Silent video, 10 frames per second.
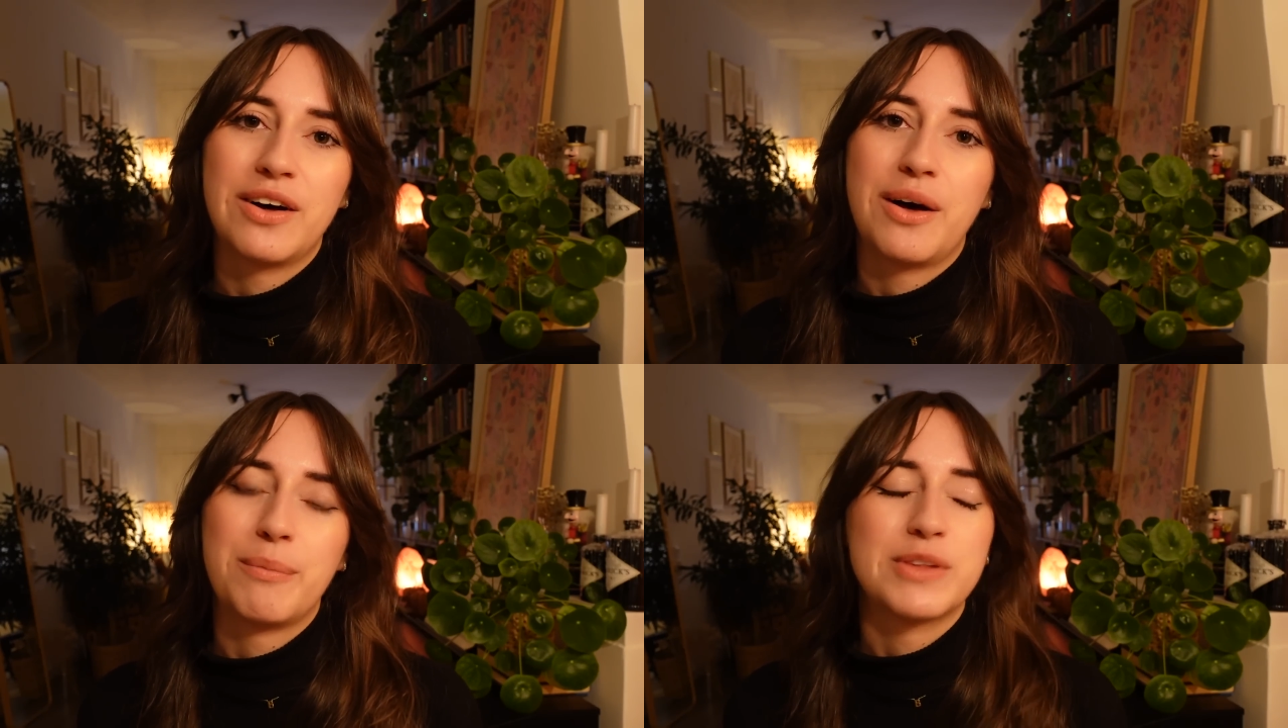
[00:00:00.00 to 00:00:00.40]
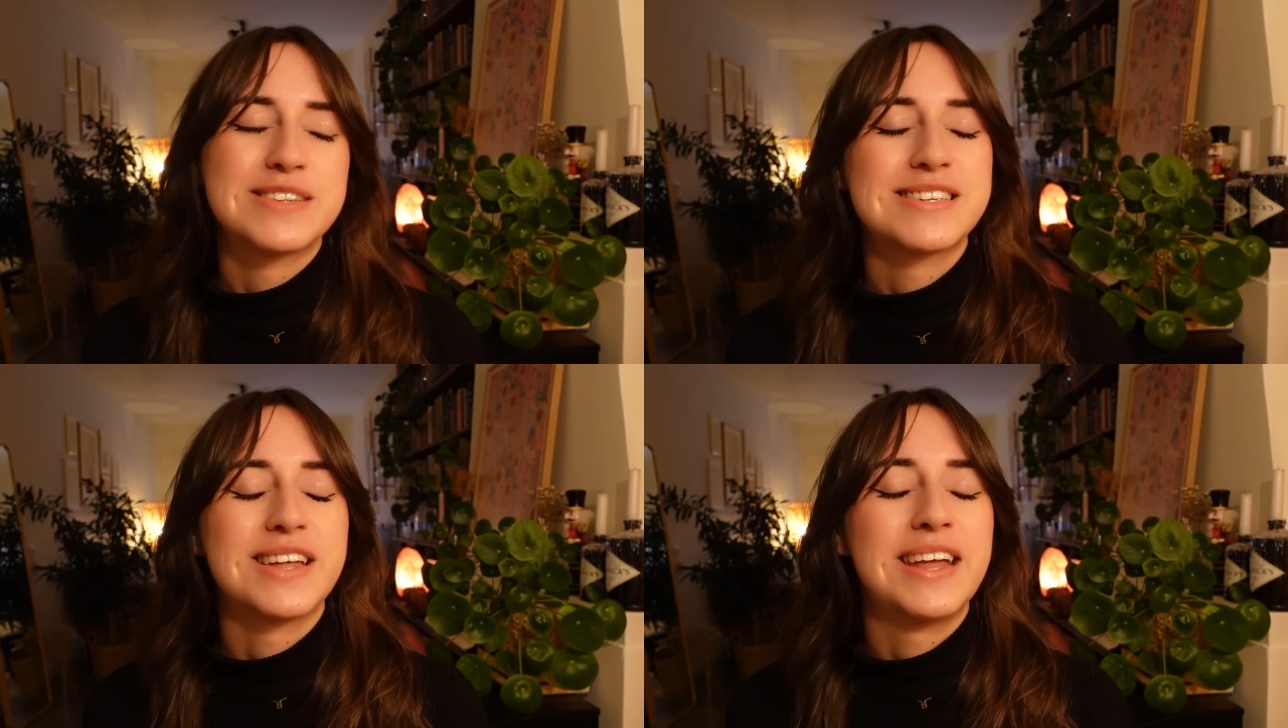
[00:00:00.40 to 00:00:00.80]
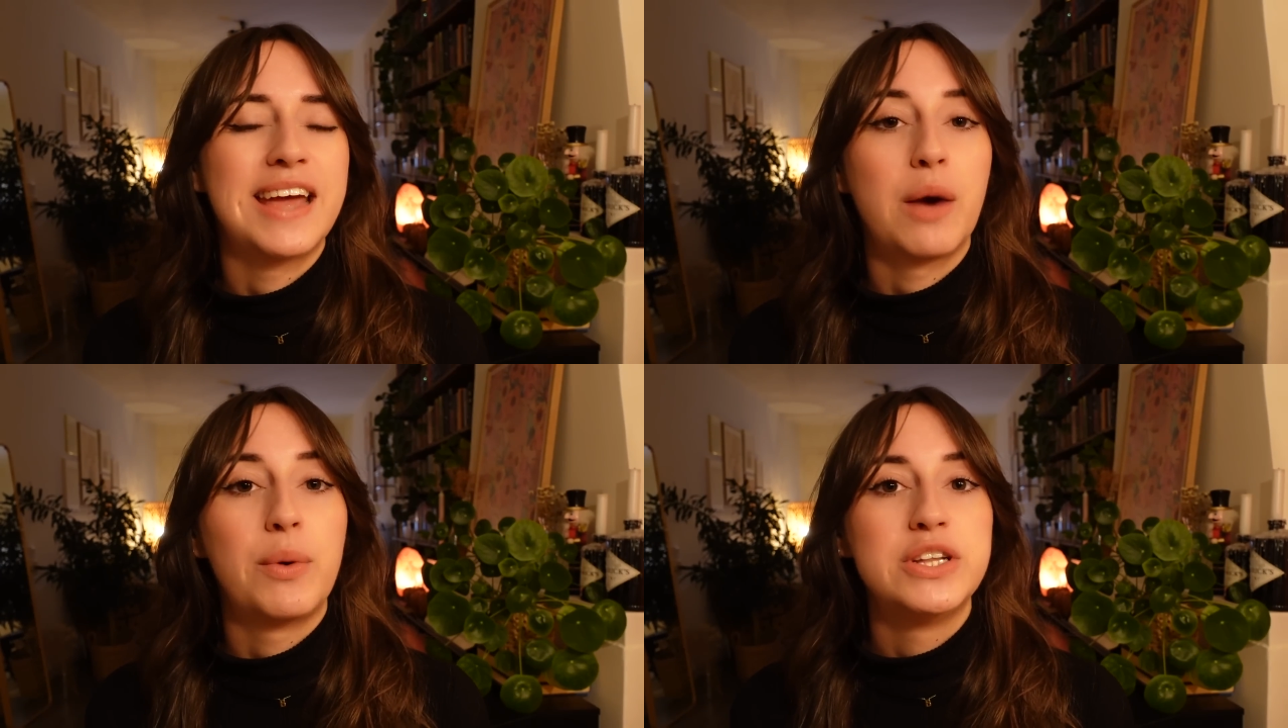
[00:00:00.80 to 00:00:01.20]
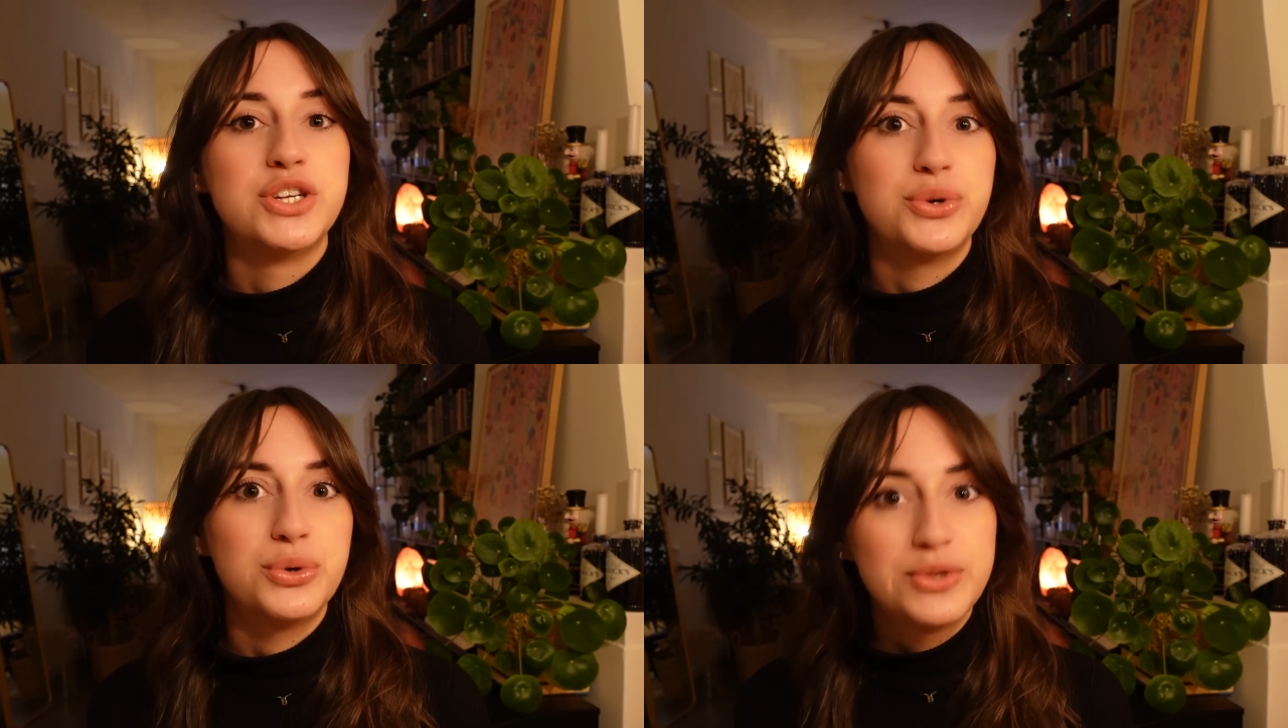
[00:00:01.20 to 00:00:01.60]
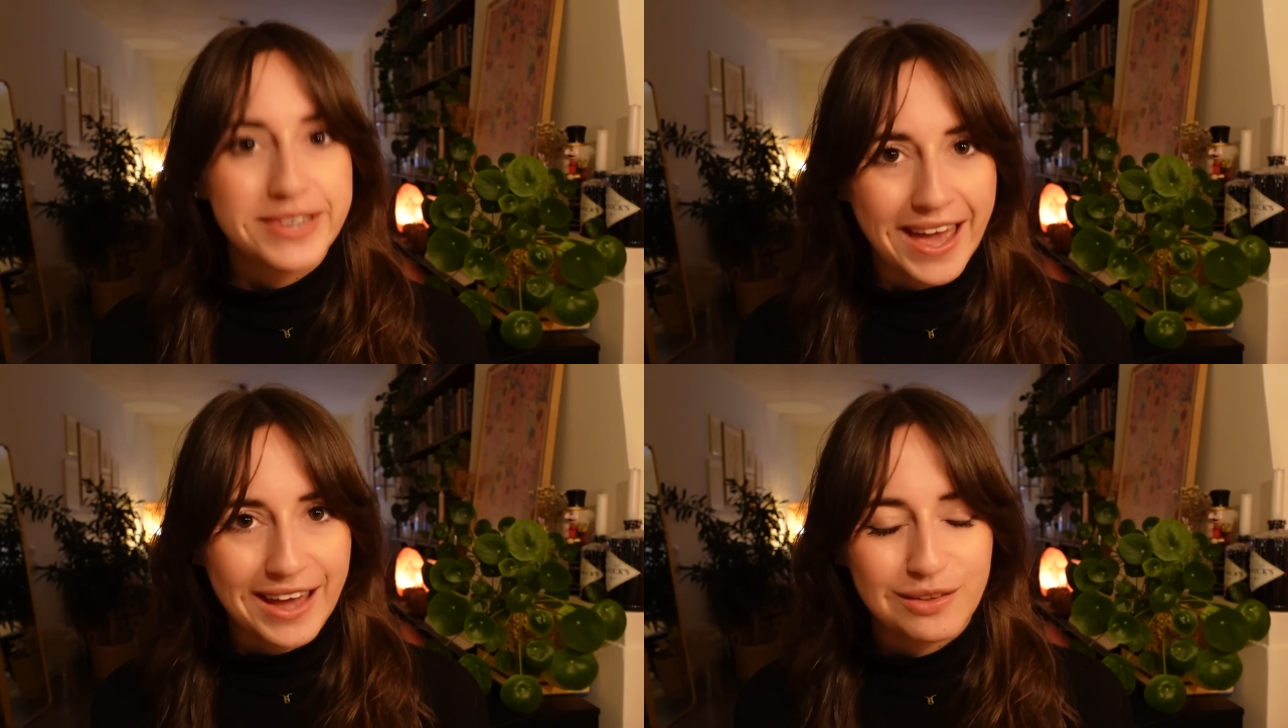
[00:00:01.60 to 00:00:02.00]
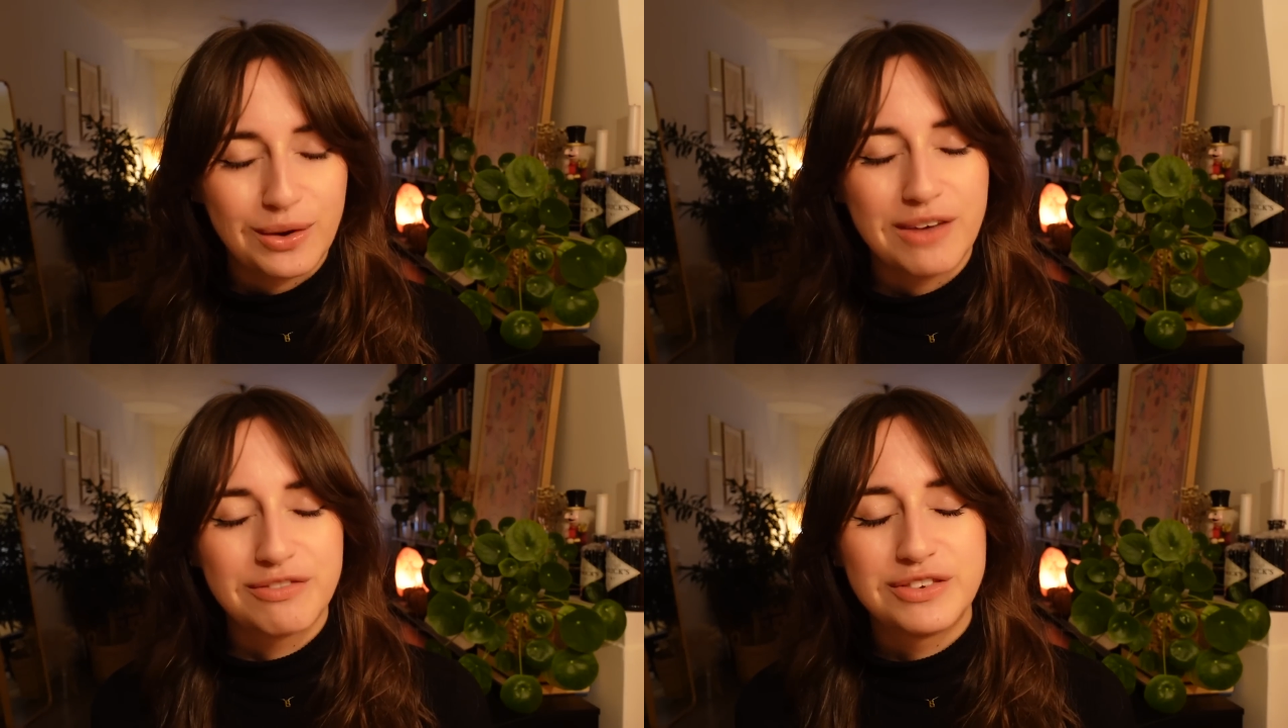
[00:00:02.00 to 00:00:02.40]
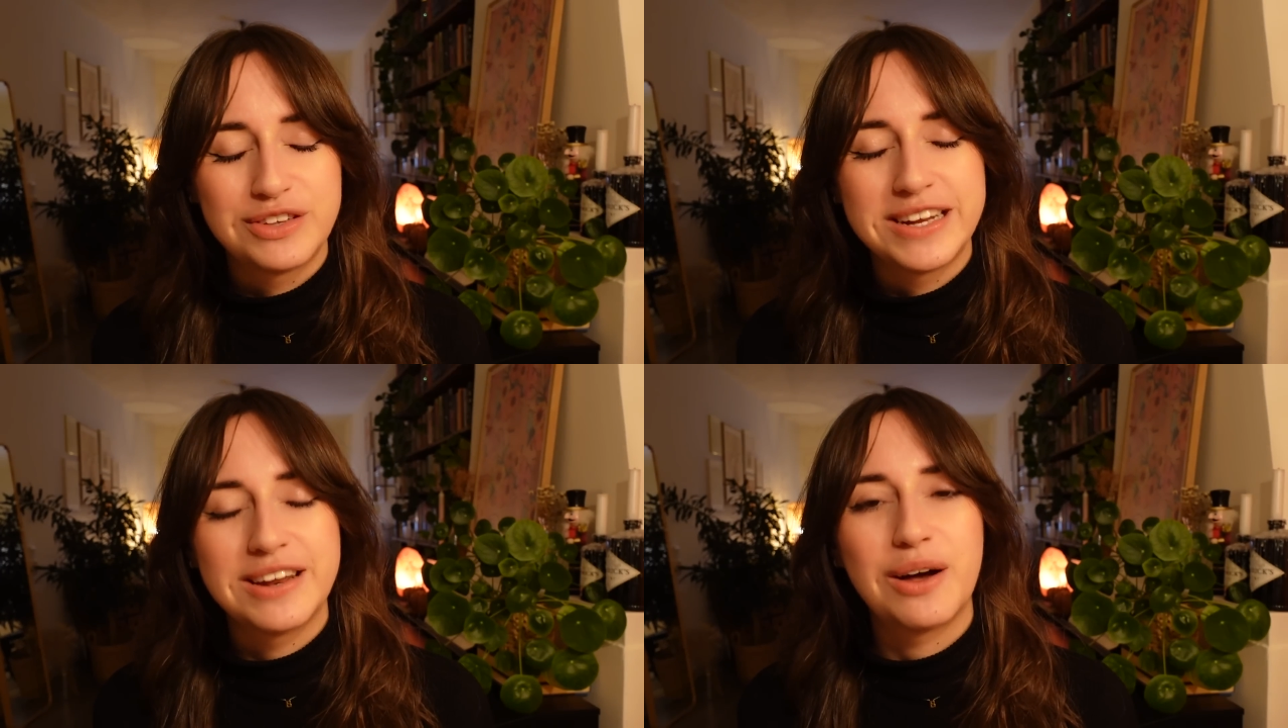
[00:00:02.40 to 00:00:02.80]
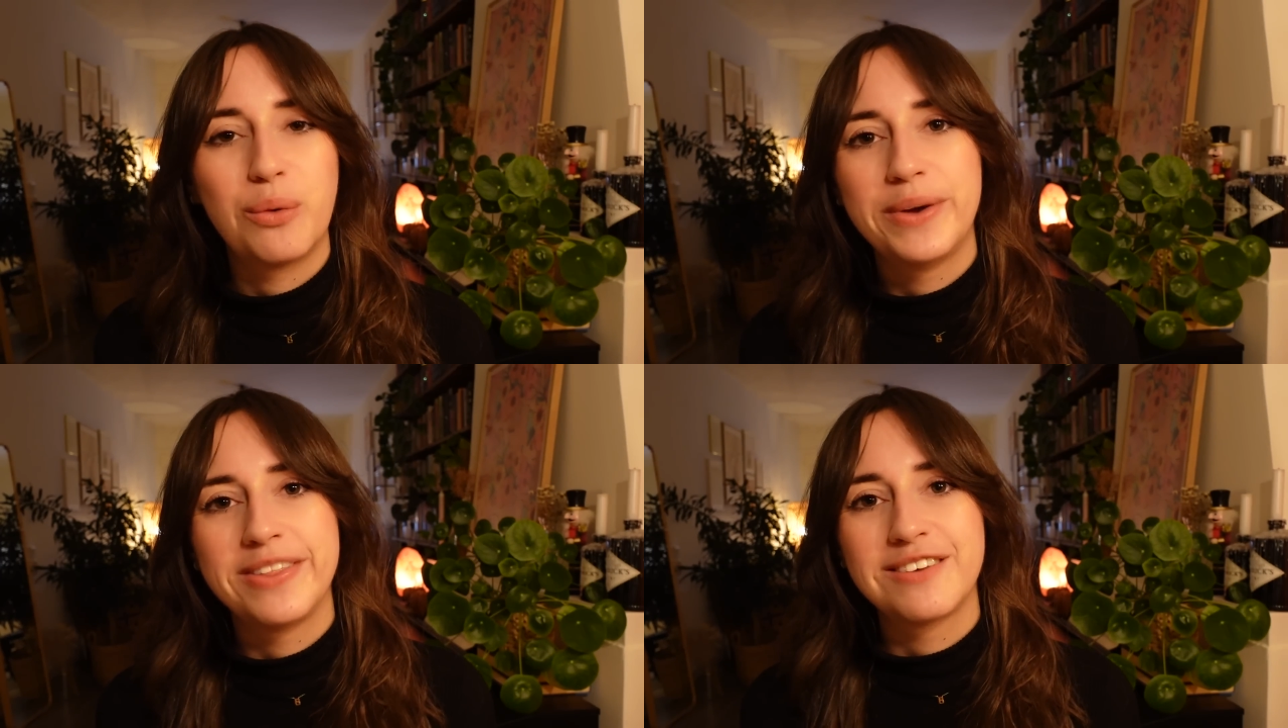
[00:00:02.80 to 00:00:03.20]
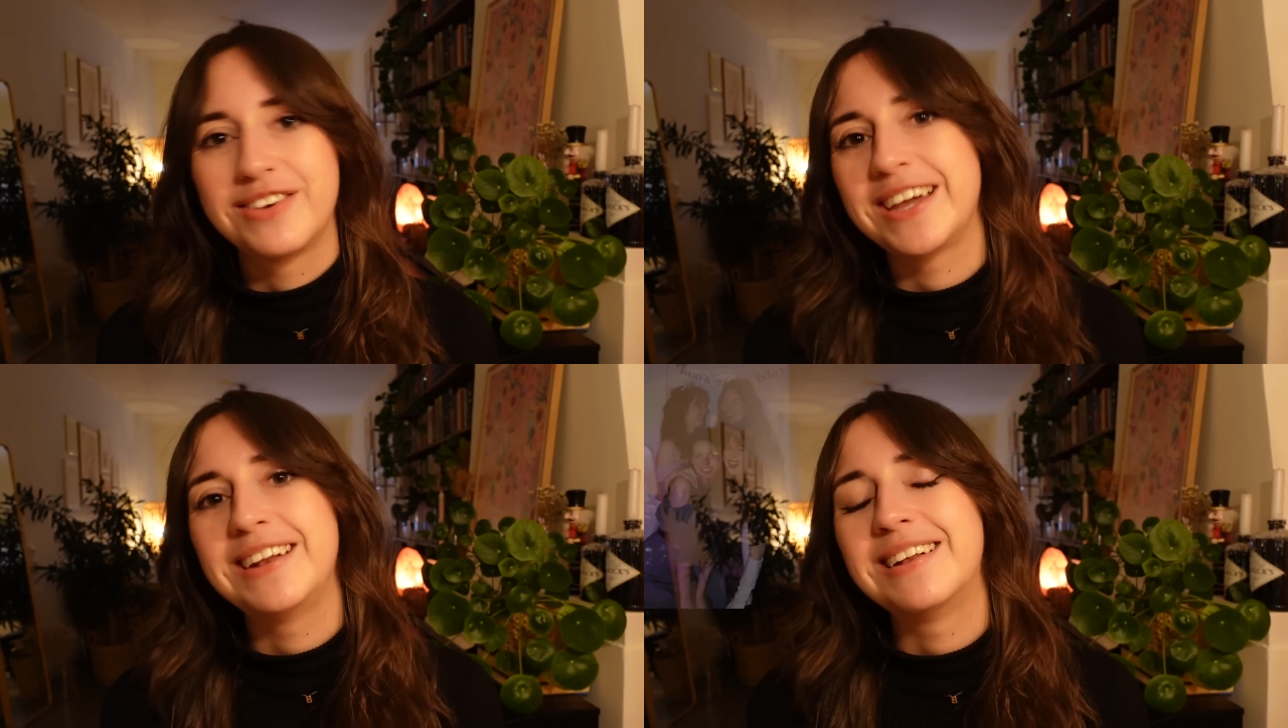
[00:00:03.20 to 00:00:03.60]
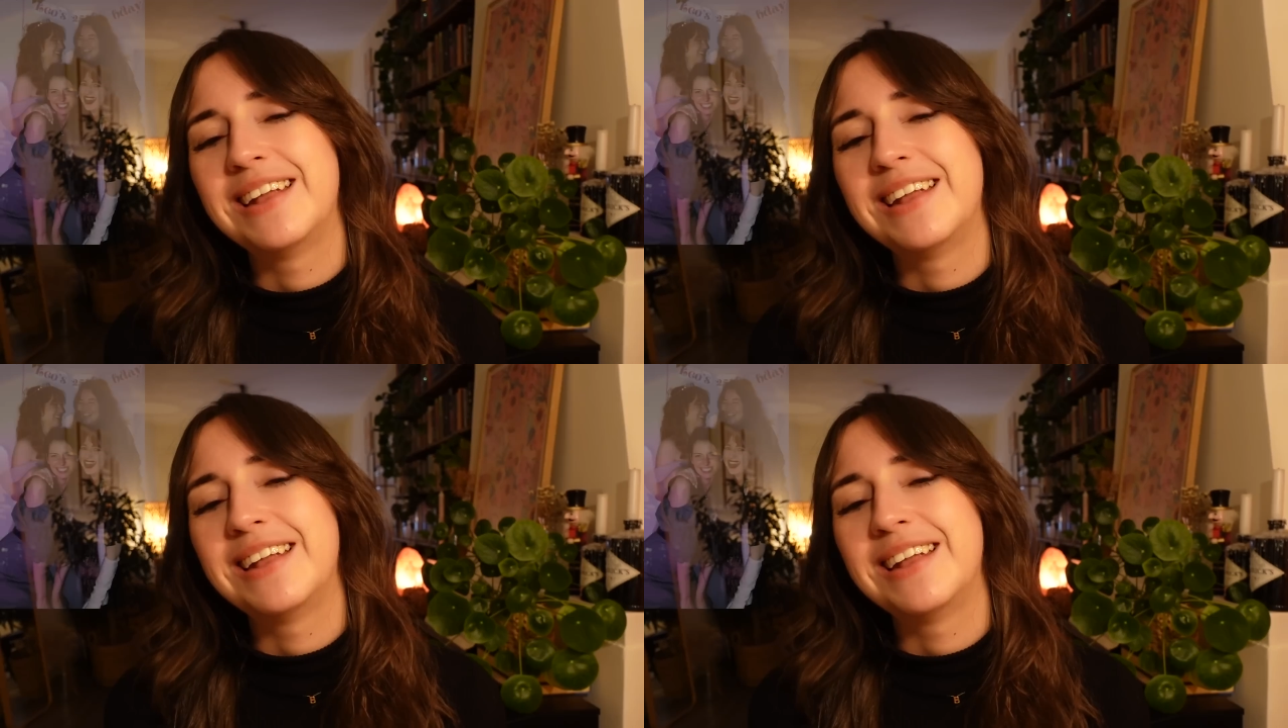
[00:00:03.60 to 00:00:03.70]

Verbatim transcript: um, on Sunday, I went to Utrecht to have dinner with Quirina,